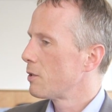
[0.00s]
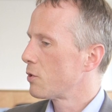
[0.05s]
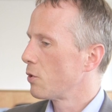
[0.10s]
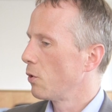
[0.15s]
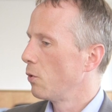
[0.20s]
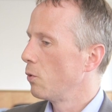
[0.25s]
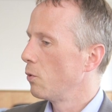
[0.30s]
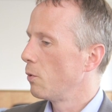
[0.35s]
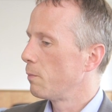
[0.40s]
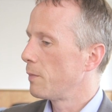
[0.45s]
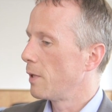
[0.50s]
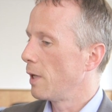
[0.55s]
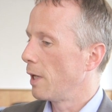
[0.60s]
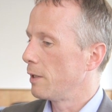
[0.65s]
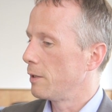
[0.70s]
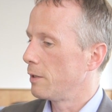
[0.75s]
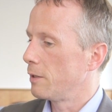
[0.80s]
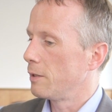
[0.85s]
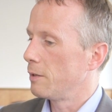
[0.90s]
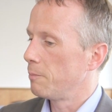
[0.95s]
So
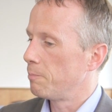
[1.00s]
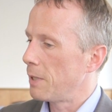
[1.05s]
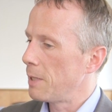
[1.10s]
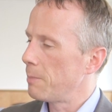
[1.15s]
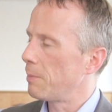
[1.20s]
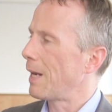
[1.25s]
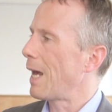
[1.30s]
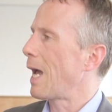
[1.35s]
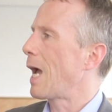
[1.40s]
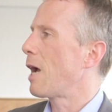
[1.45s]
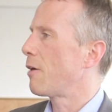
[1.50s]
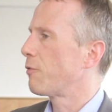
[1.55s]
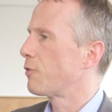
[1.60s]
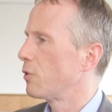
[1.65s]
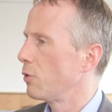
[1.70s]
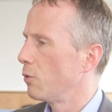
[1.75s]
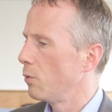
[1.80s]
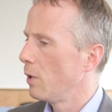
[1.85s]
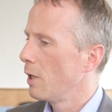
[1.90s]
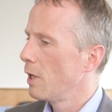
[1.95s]
people have
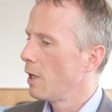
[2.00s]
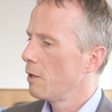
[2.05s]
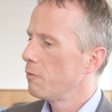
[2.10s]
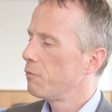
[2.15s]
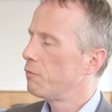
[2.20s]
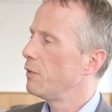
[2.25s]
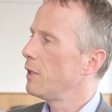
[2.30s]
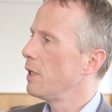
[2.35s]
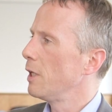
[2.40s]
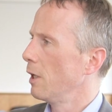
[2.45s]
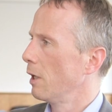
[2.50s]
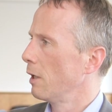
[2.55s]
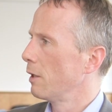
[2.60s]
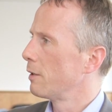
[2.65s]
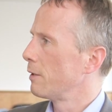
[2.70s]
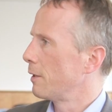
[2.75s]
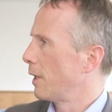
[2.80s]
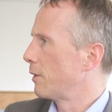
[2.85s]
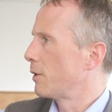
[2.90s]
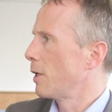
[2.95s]
to feel
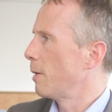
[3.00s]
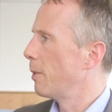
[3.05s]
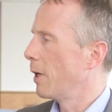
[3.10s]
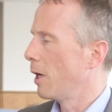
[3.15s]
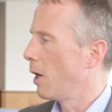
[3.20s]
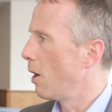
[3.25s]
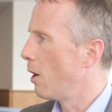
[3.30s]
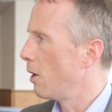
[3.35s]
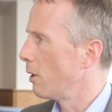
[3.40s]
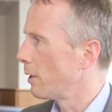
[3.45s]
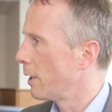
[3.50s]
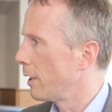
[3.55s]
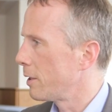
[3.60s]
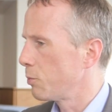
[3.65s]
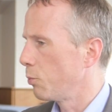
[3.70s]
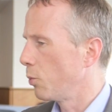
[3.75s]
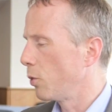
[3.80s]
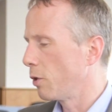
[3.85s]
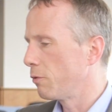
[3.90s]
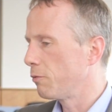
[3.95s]
that they belong.
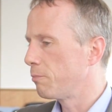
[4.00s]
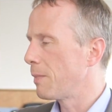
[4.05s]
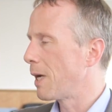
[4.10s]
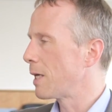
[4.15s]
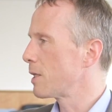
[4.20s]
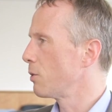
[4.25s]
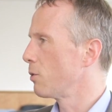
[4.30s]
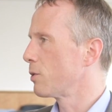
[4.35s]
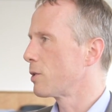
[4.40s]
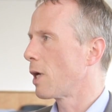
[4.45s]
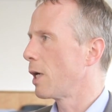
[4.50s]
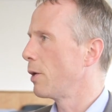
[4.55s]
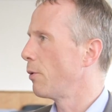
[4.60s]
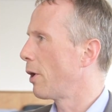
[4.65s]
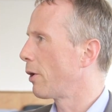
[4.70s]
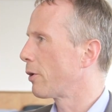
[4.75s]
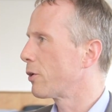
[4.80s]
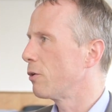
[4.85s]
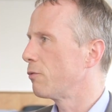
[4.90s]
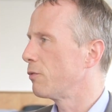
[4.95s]
It's one of Maslow's
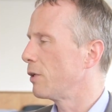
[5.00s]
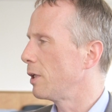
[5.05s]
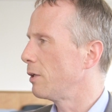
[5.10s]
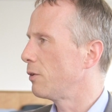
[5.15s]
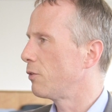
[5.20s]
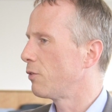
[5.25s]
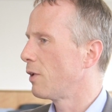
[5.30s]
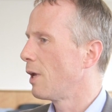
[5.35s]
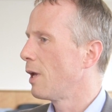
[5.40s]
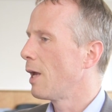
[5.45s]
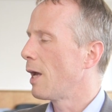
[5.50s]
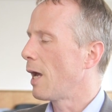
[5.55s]
hierarchy of needs.